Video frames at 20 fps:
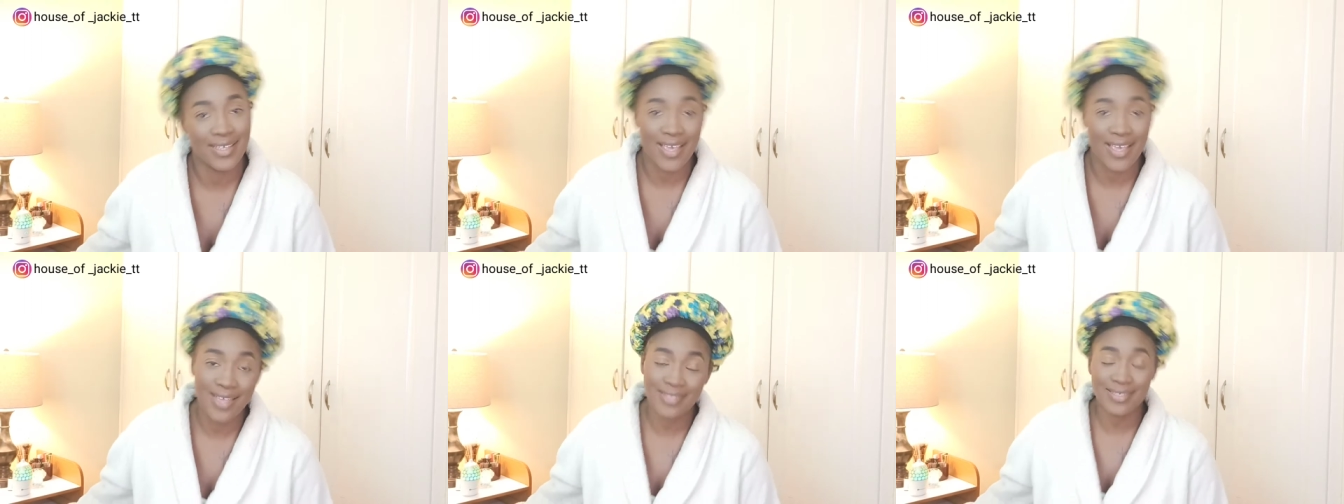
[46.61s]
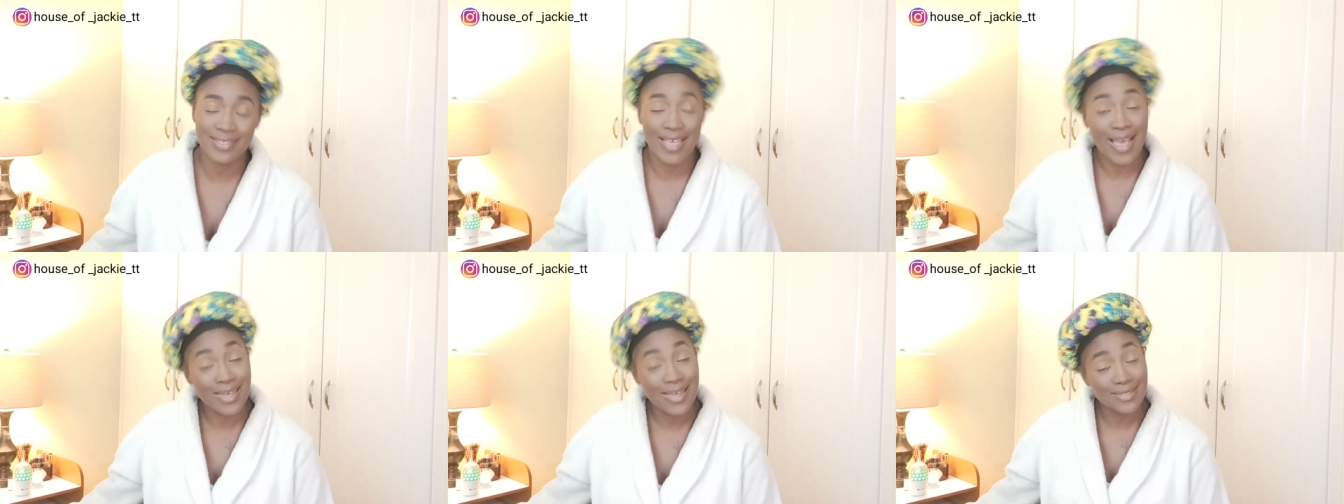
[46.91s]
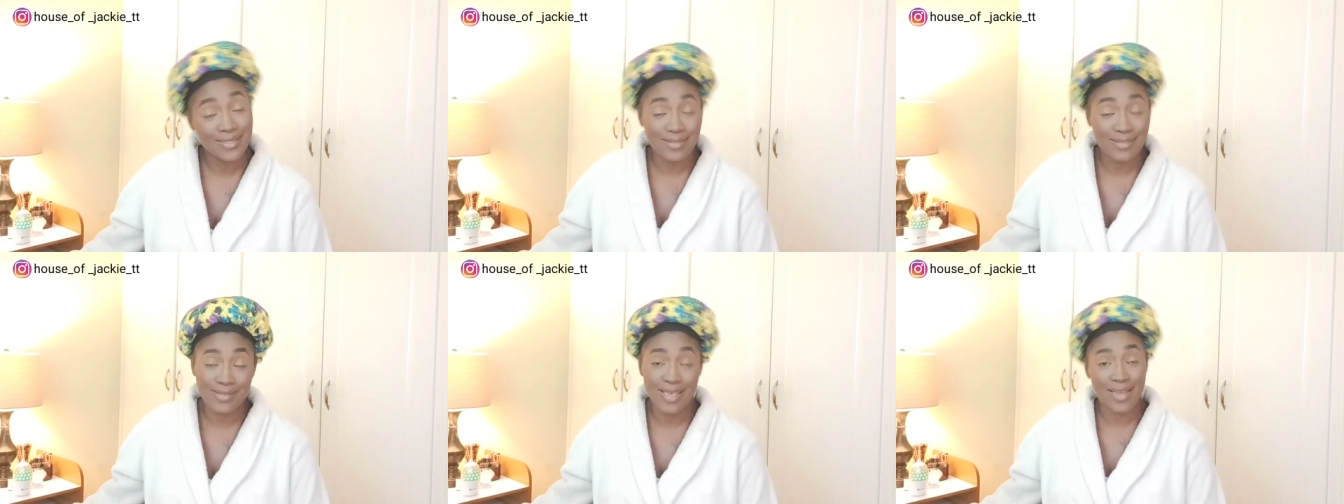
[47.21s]
Yes,
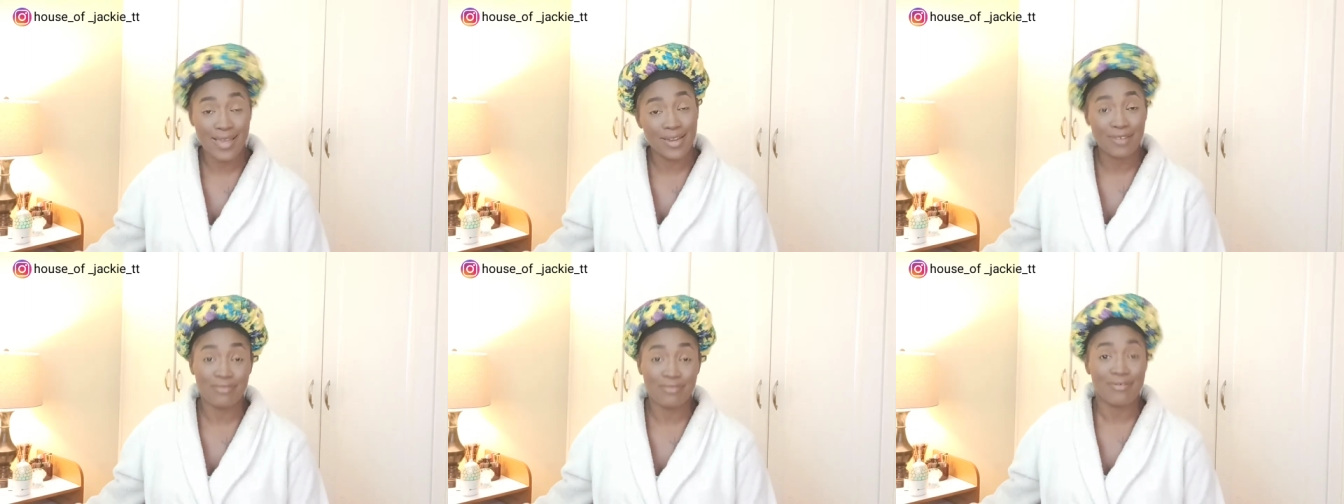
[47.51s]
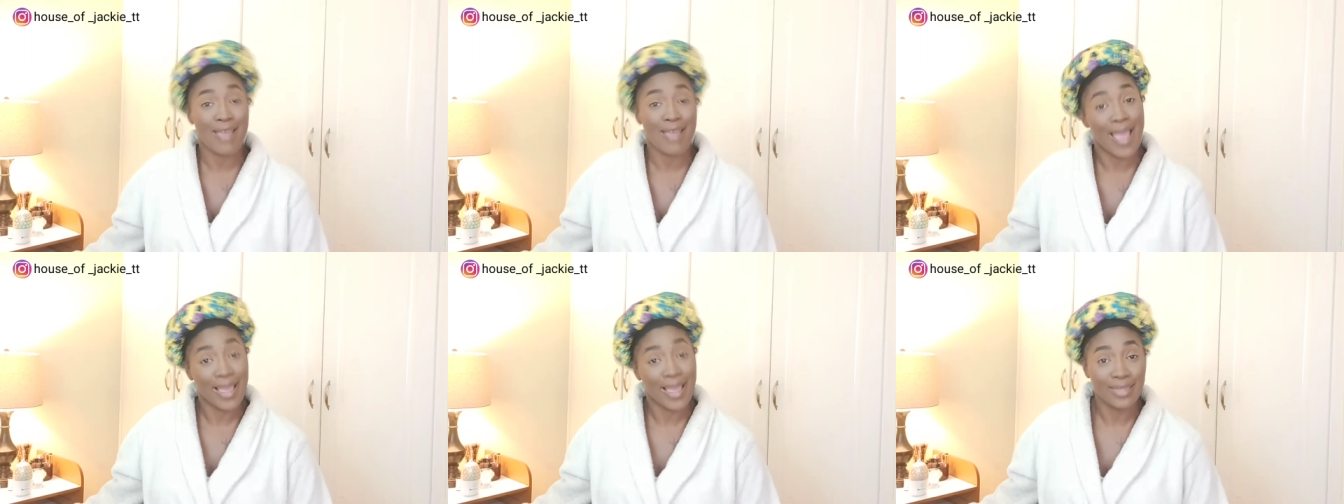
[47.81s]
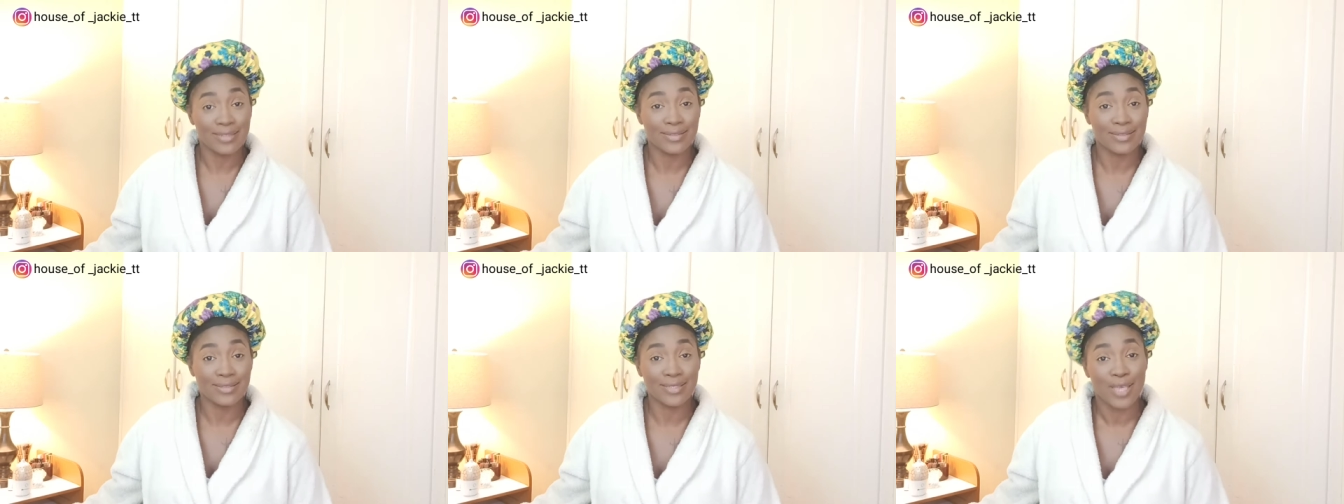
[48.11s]
I said it
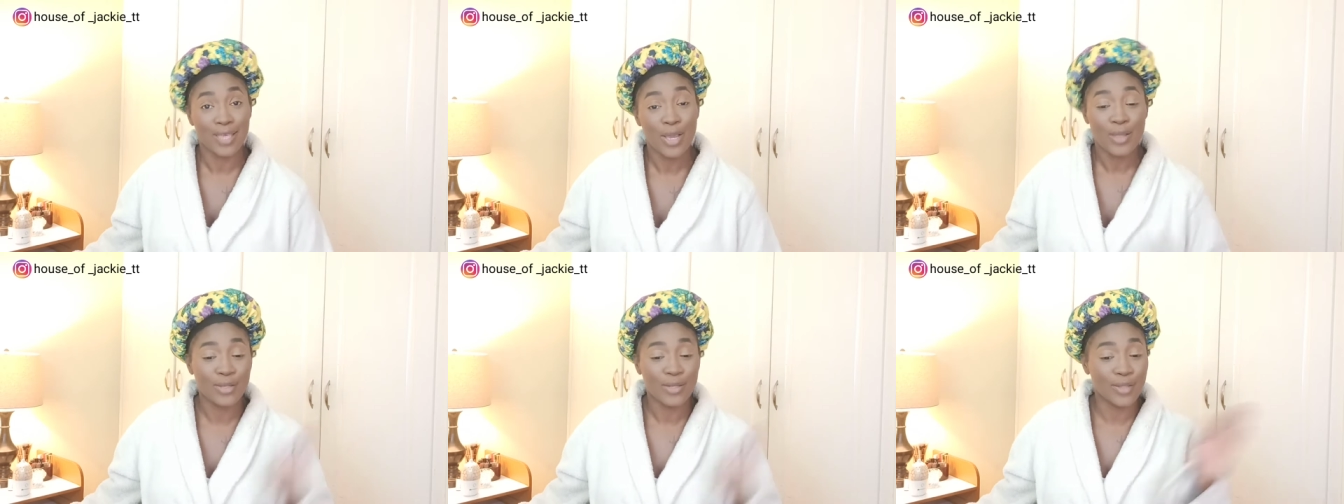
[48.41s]
right.